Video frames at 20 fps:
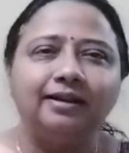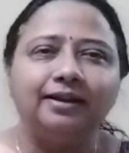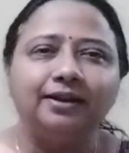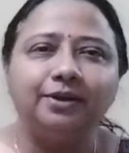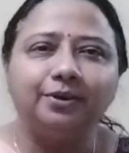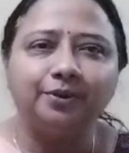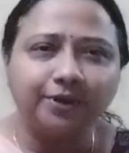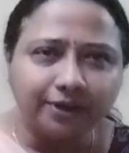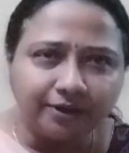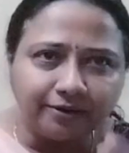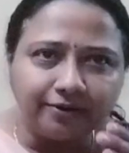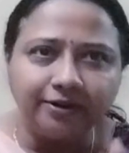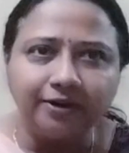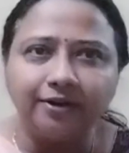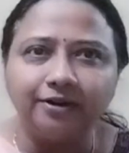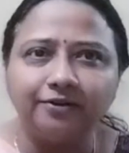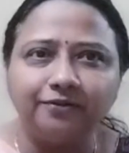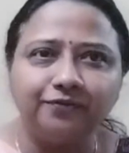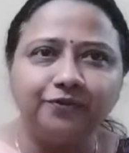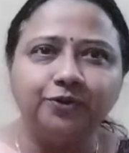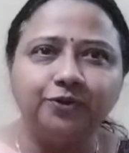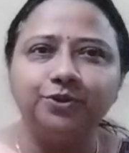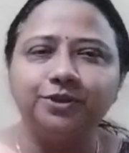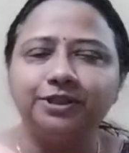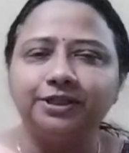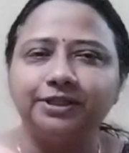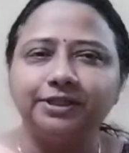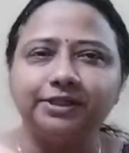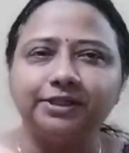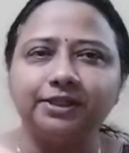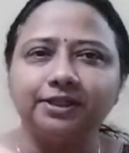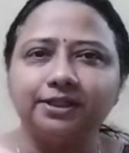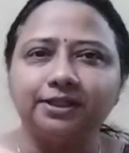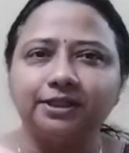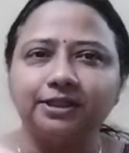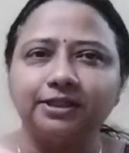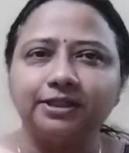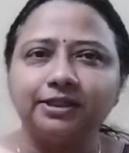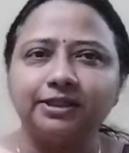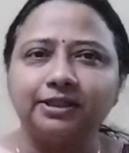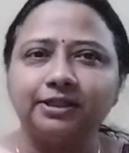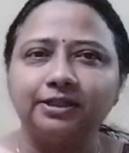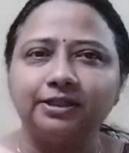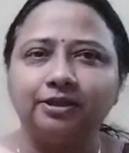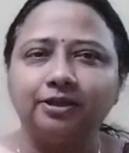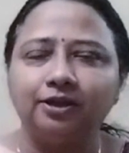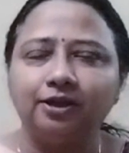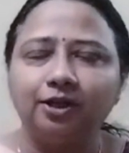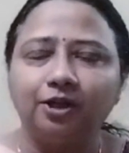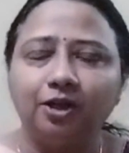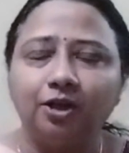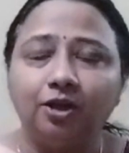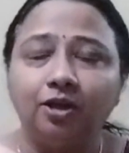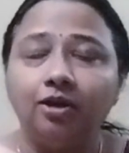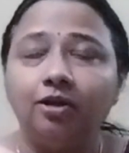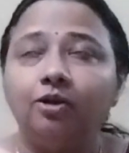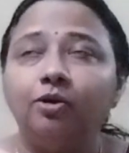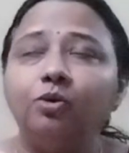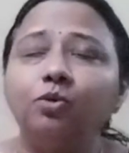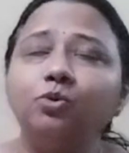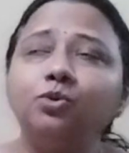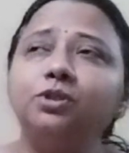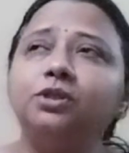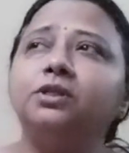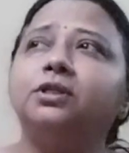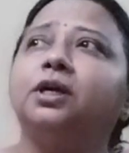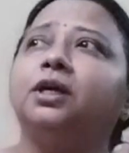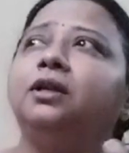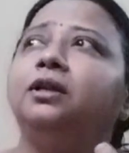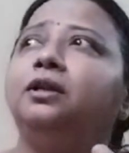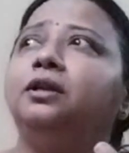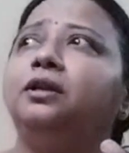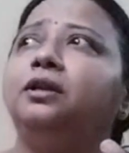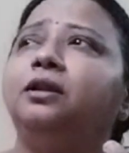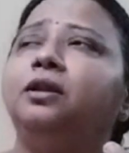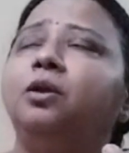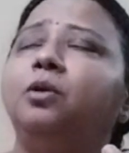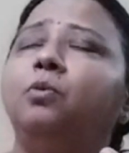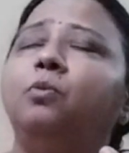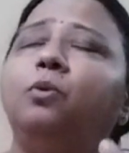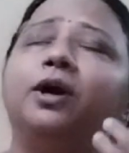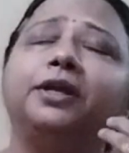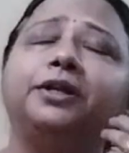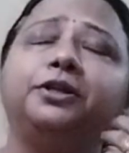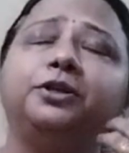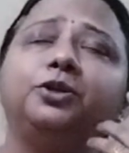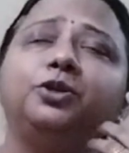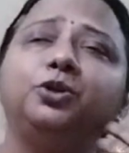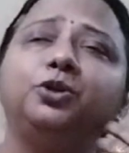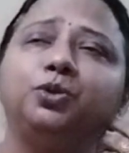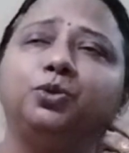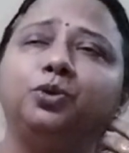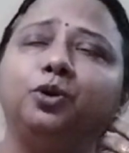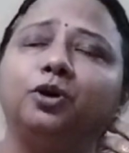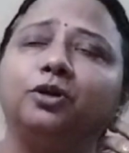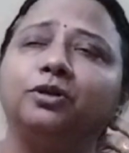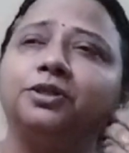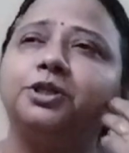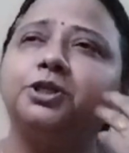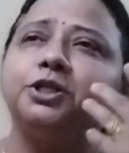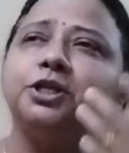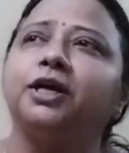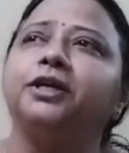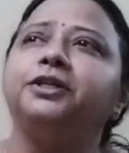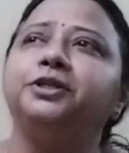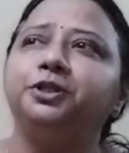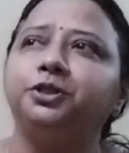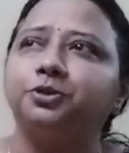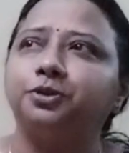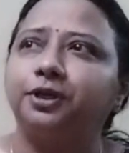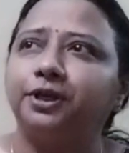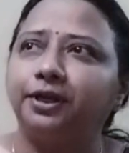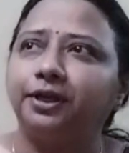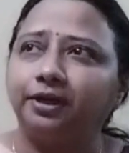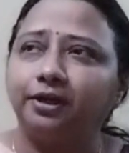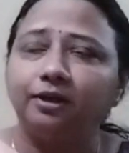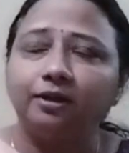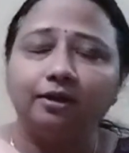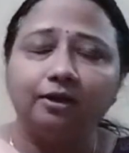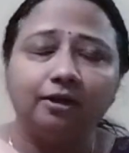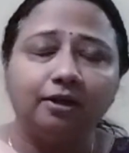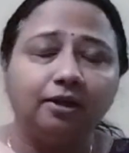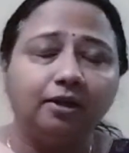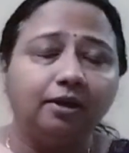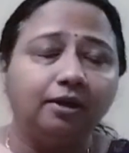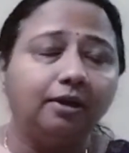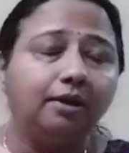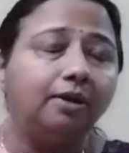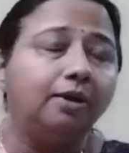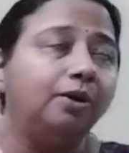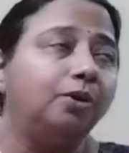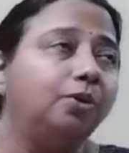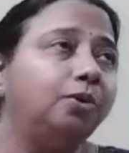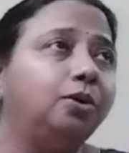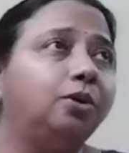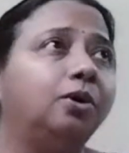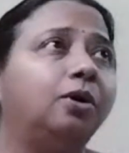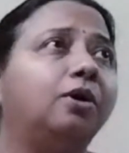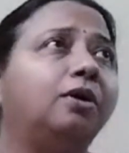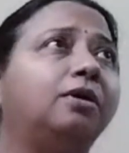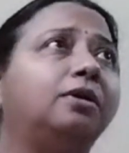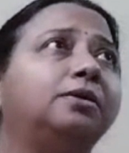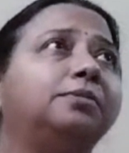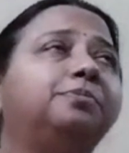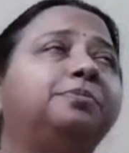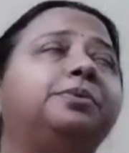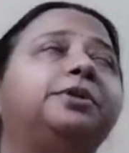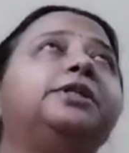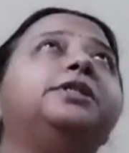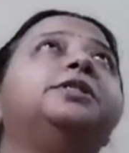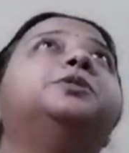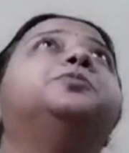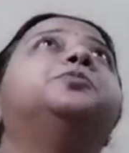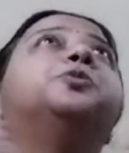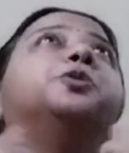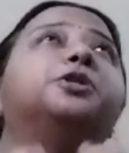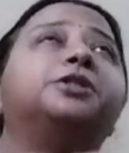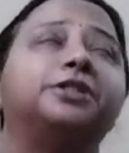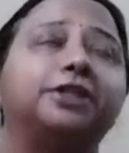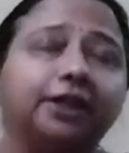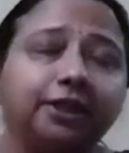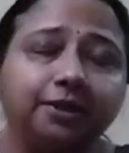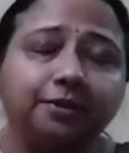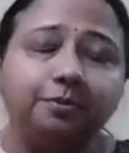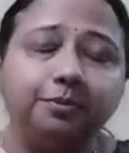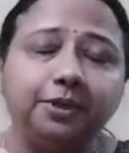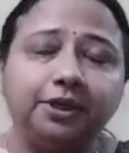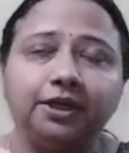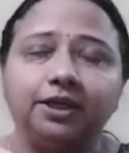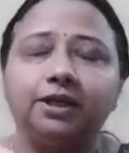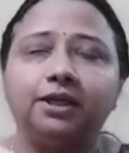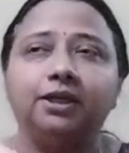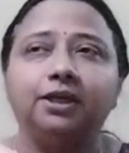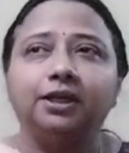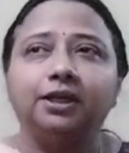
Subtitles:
Now here are a few sentences. Oh sun, why did you not shine today? Oh God, please protect me.